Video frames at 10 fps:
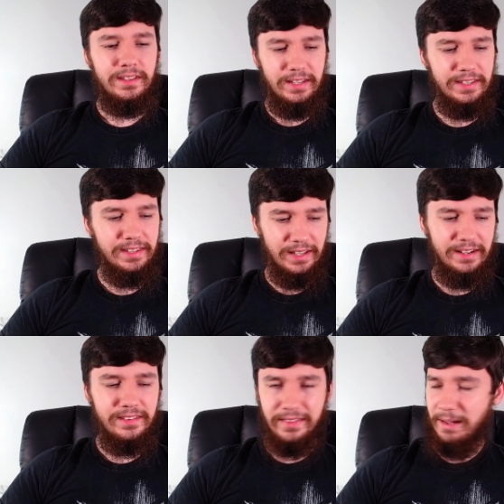in the
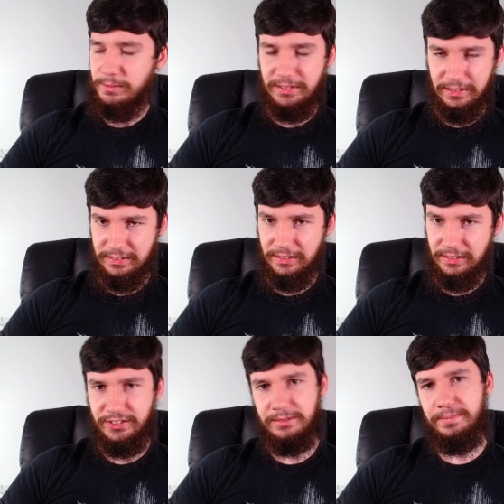end, that was the
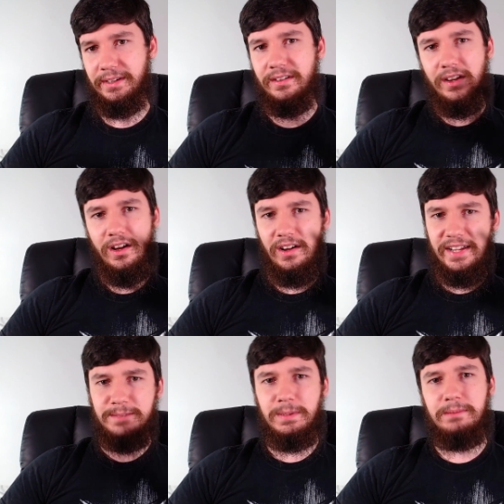solution, but
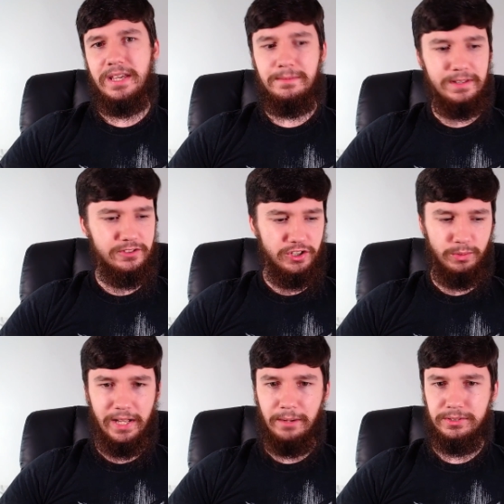I spent maybe
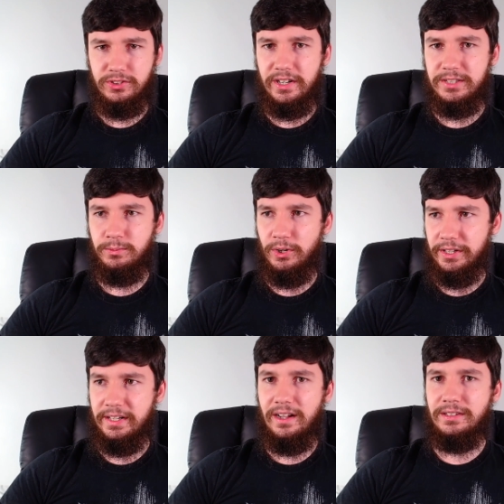two hours trying to
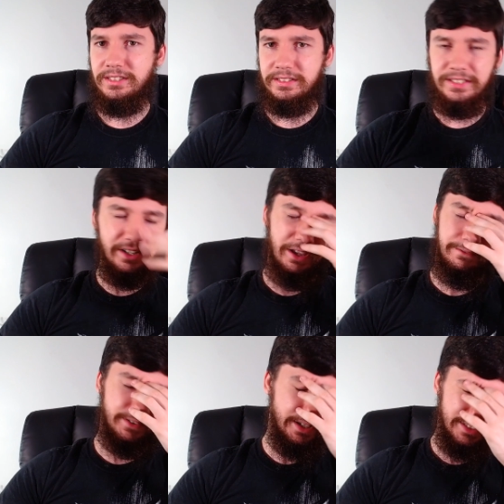work it out. I was like, did I
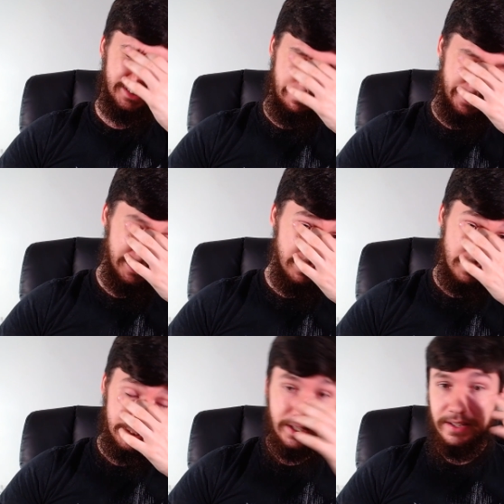forget something
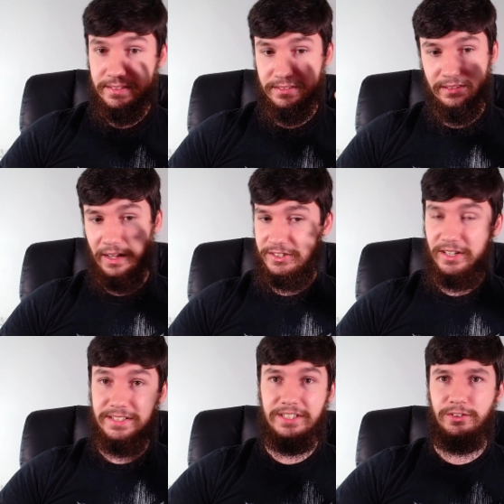else? I
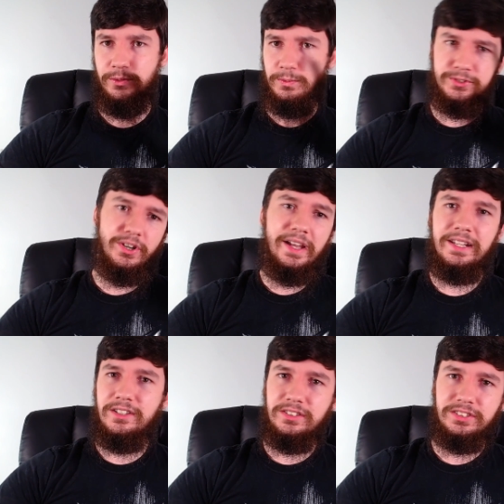tried to go through
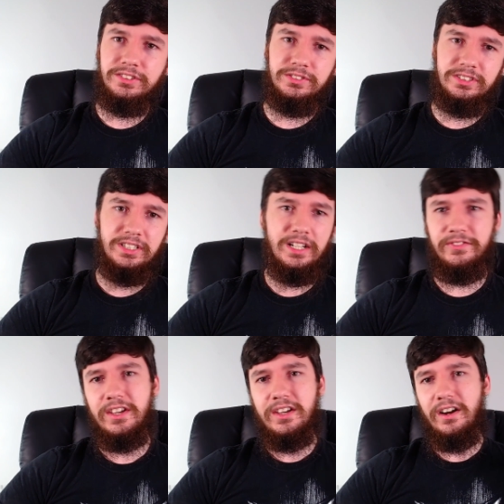dialogue to do
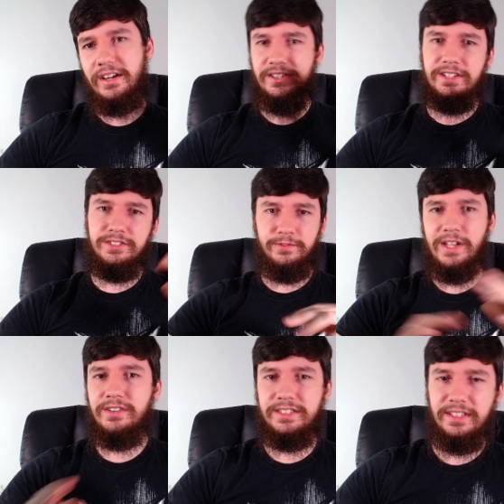stuff. I tried to do
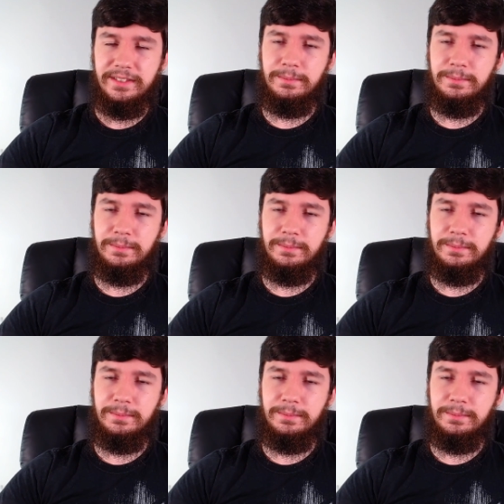various other